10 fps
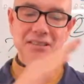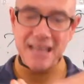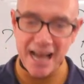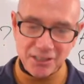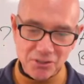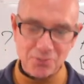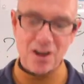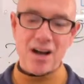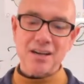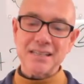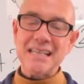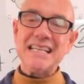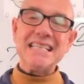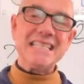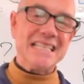That's wrong.
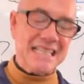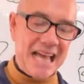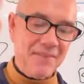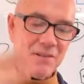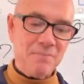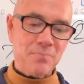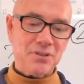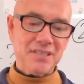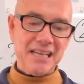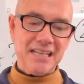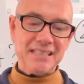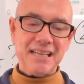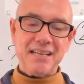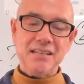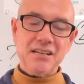7%
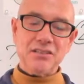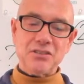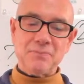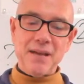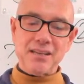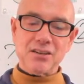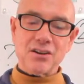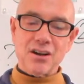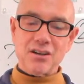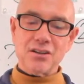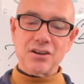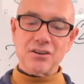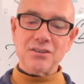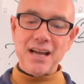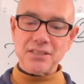said to make your car
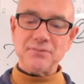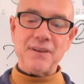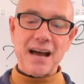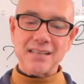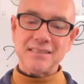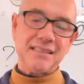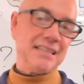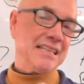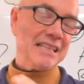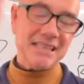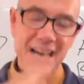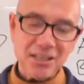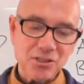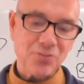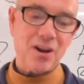go less fast.
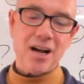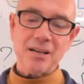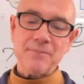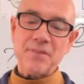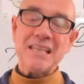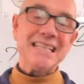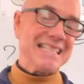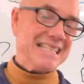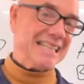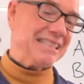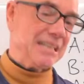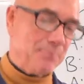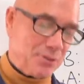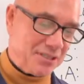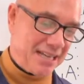That's wrong.
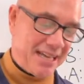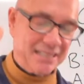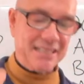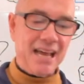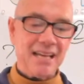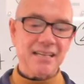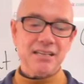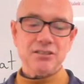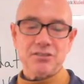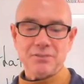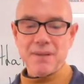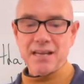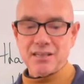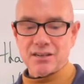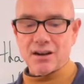60% said to
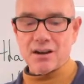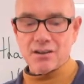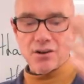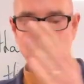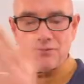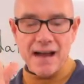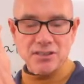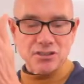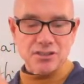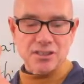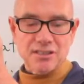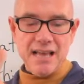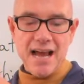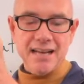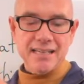make your car go faster.
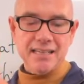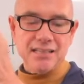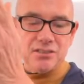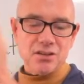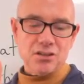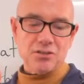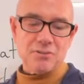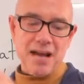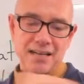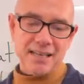That is correct.